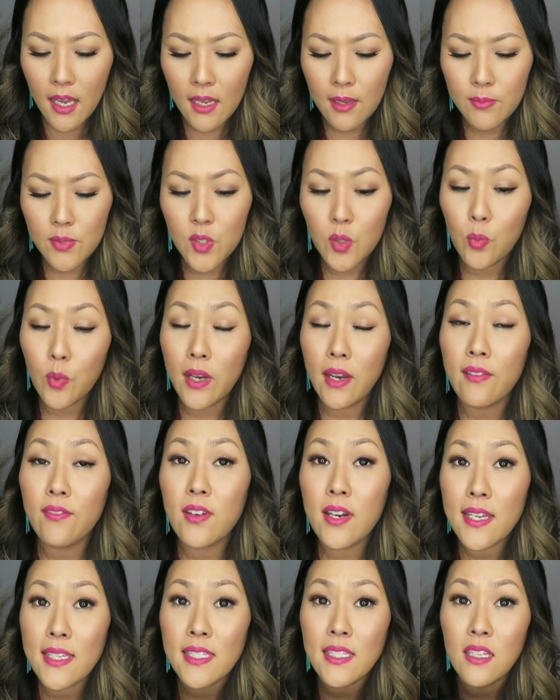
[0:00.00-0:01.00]
Um, so
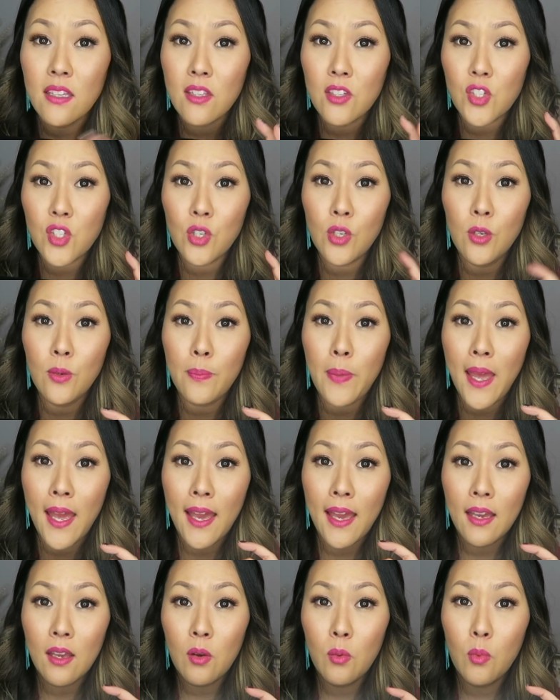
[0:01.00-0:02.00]
whenever I see the two
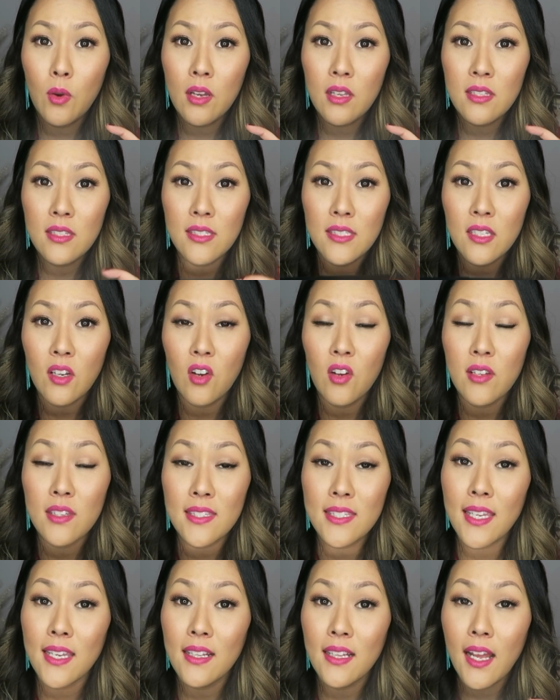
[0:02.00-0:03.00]
pack ones
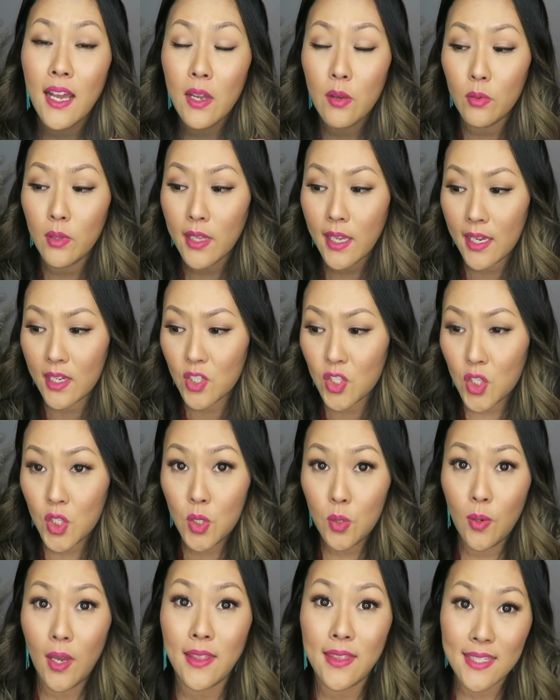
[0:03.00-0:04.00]
on sale, I will get
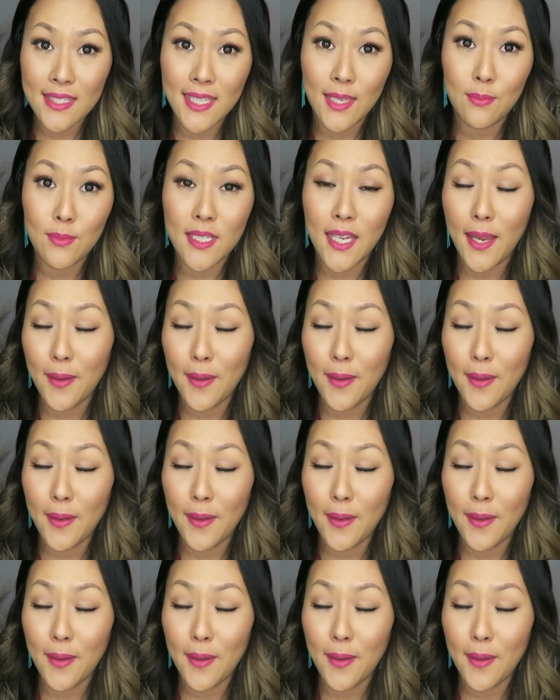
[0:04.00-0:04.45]
two at the same